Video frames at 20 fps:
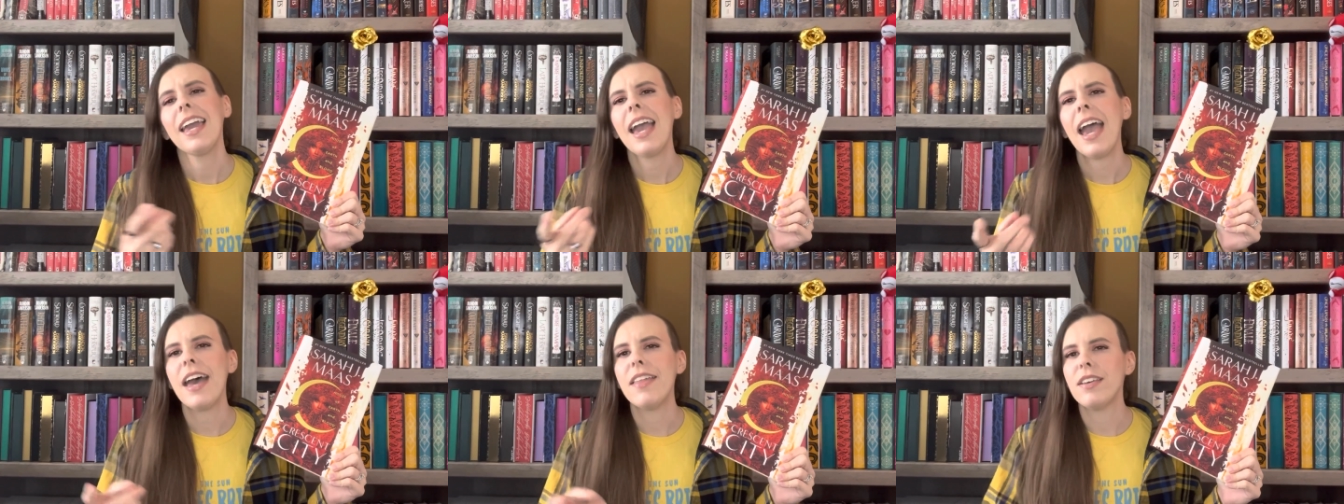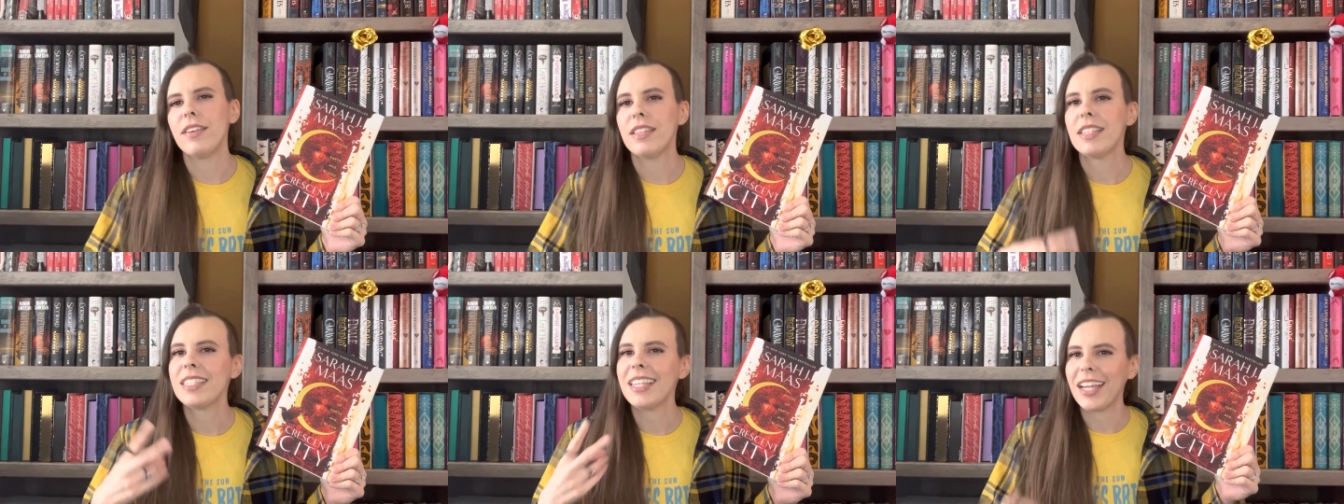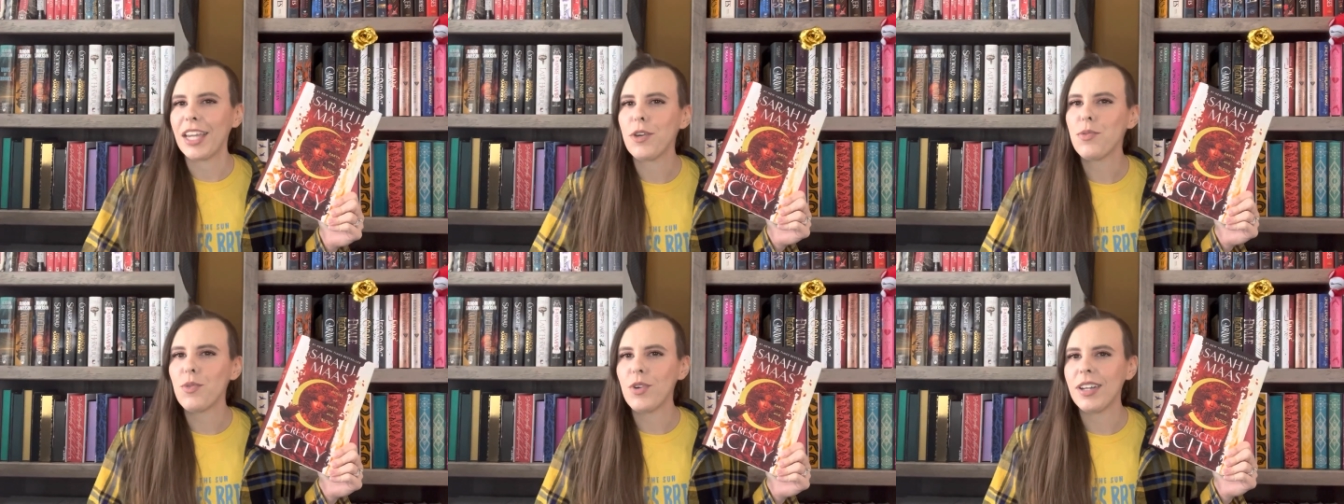and then the
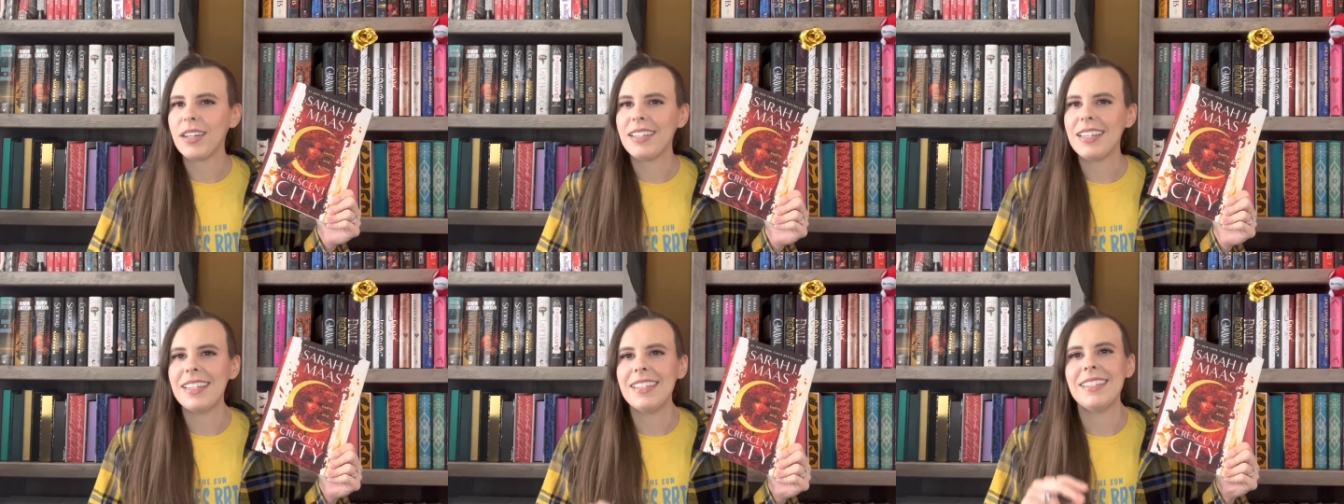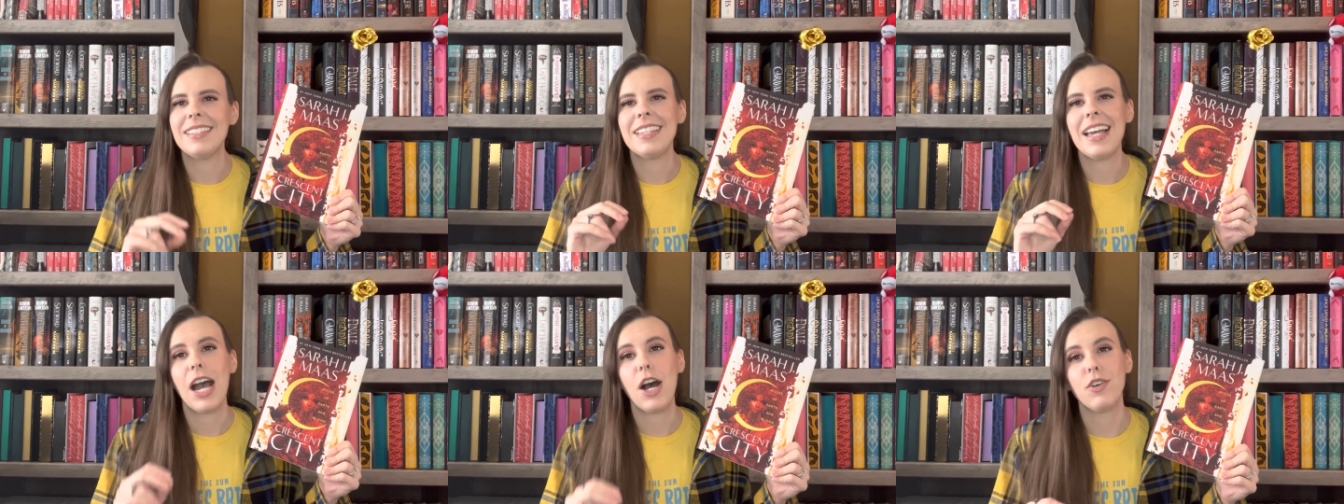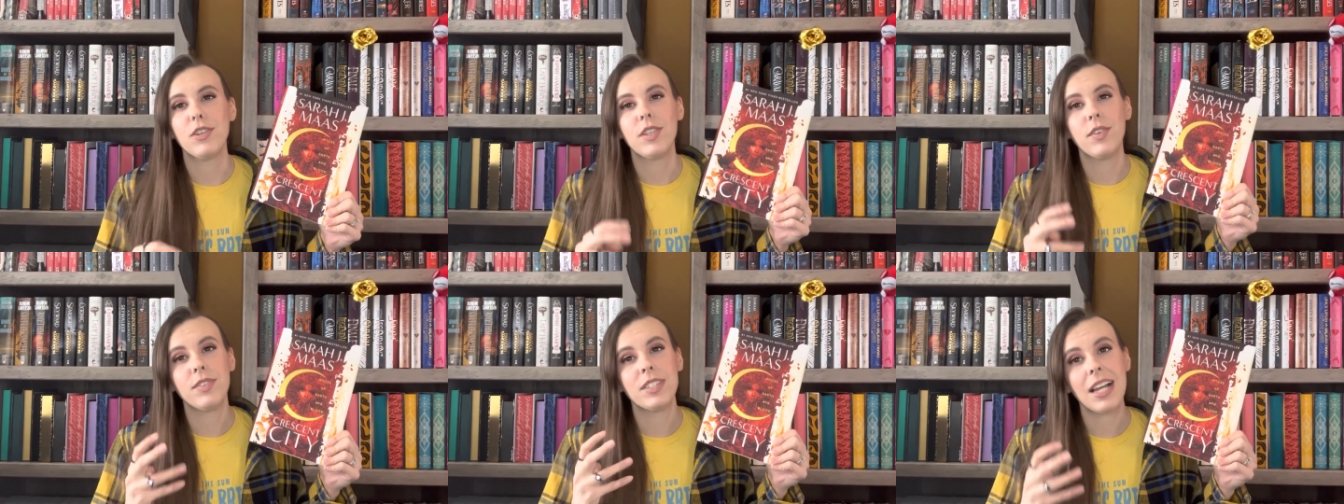second one is
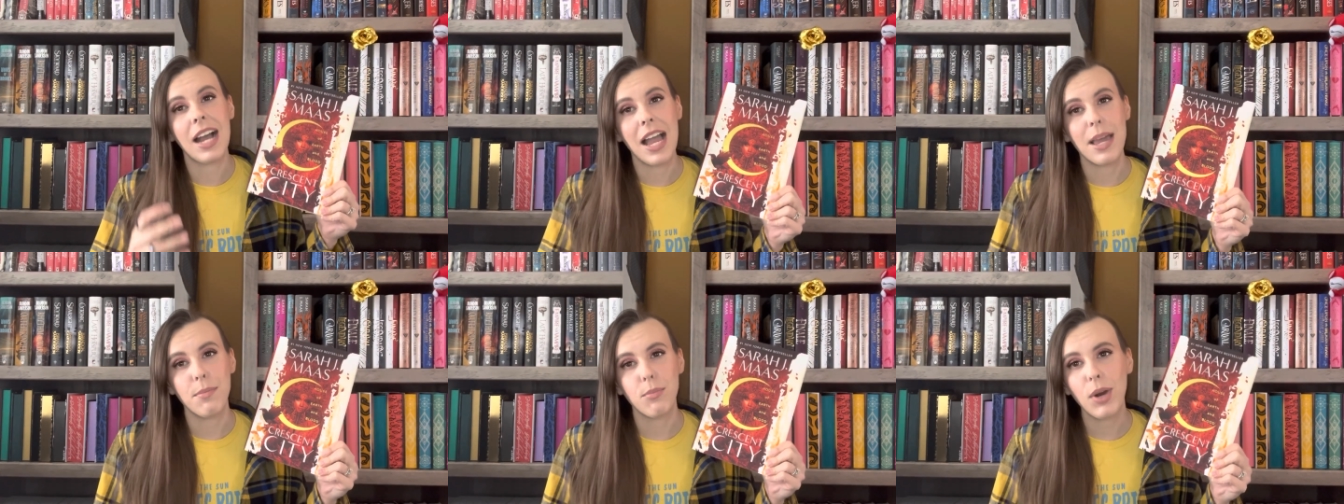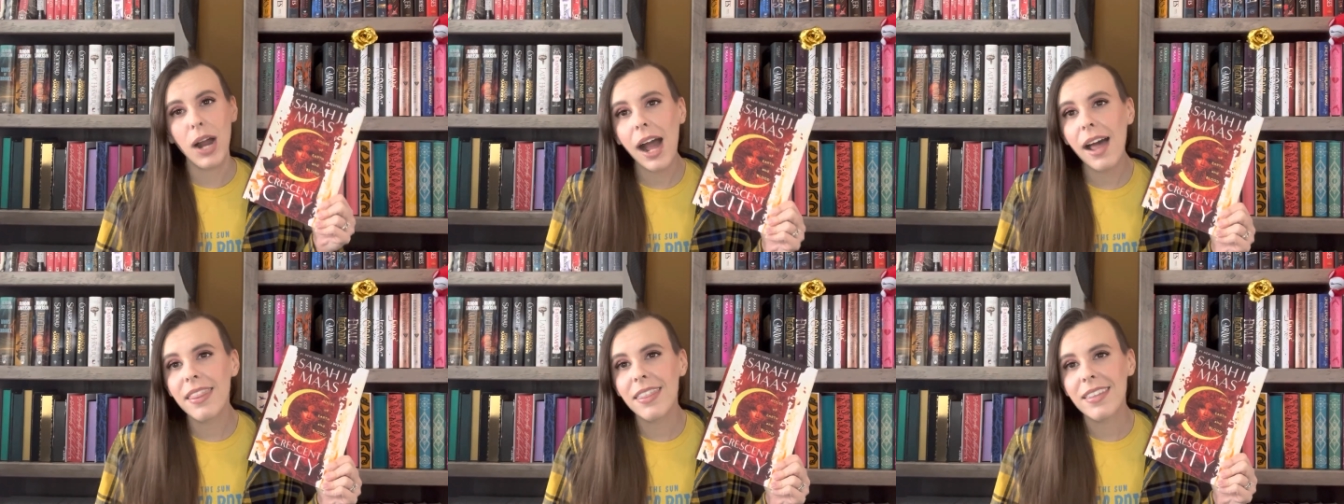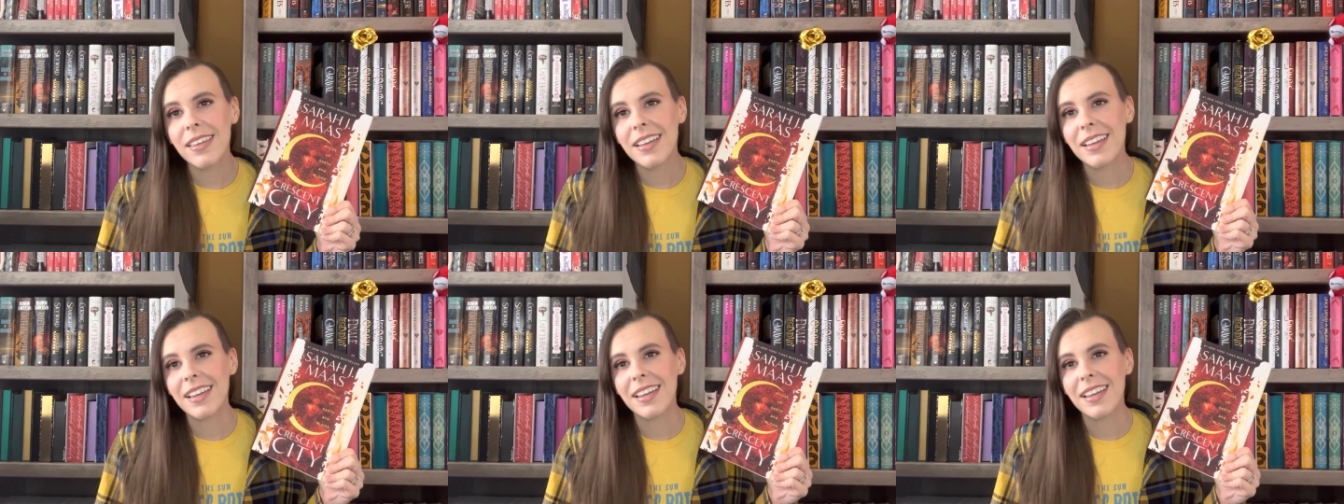House of Sky and Breath.